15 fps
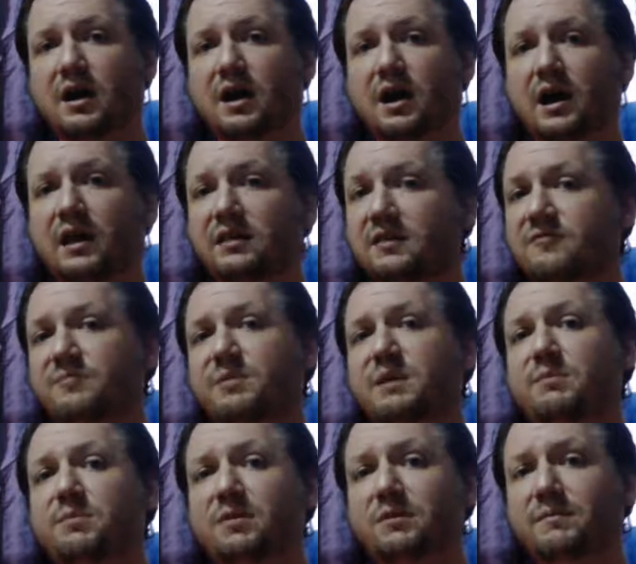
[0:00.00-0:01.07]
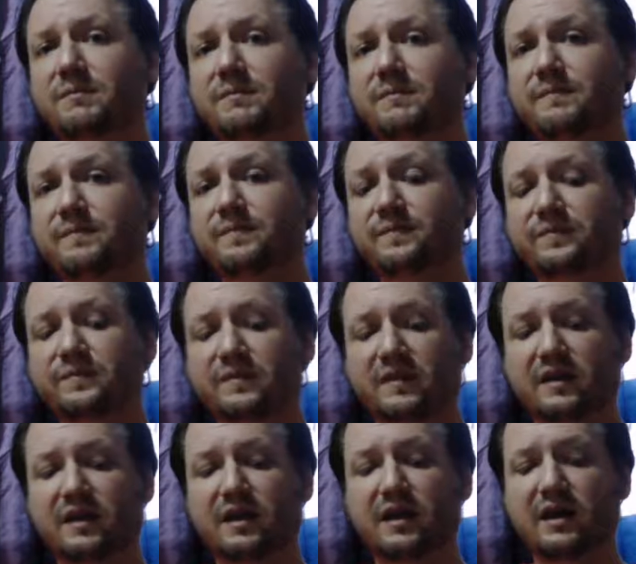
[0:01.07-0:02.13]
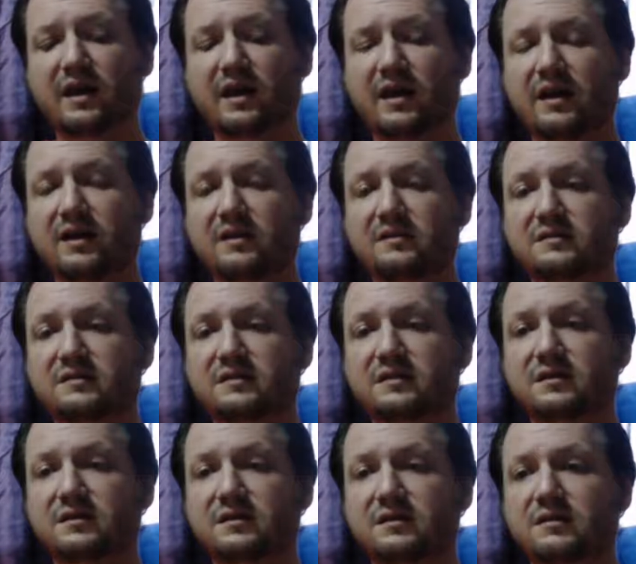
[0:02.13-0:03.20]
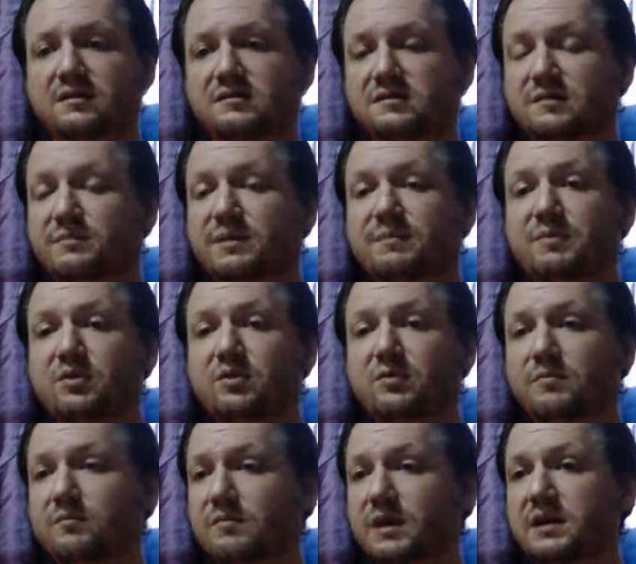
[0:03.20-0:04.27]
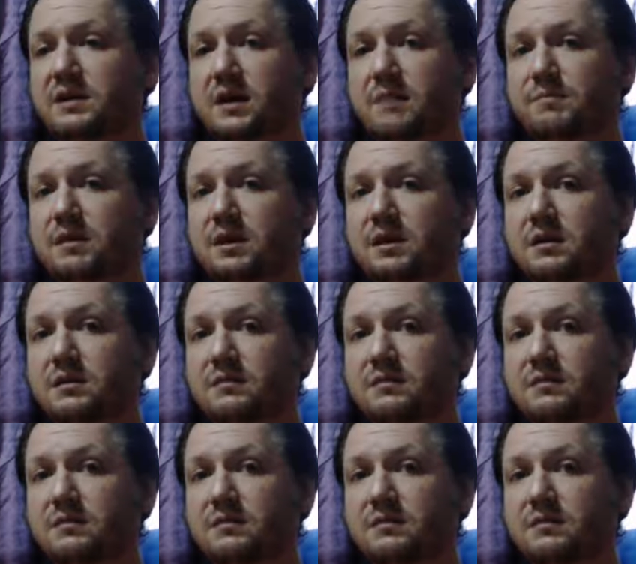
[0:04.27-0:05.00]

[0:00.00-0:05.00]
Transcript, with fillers: I love people. And some people might not be.